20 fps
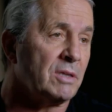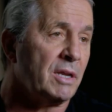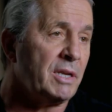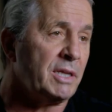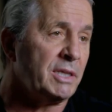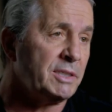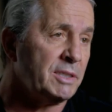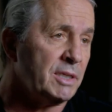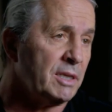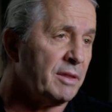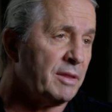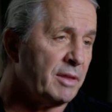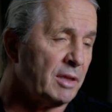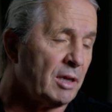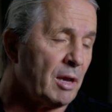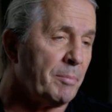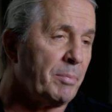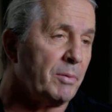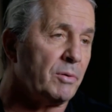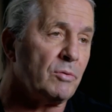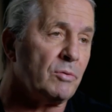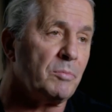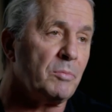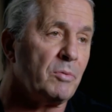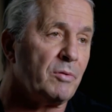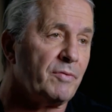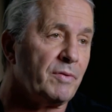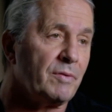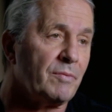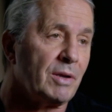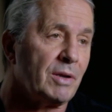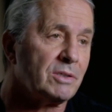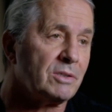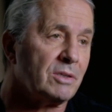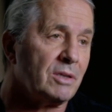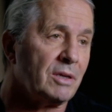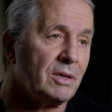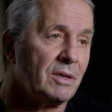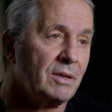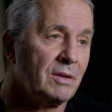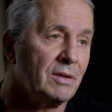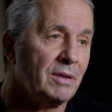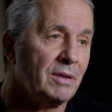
not easy to think up a new move in wrestling,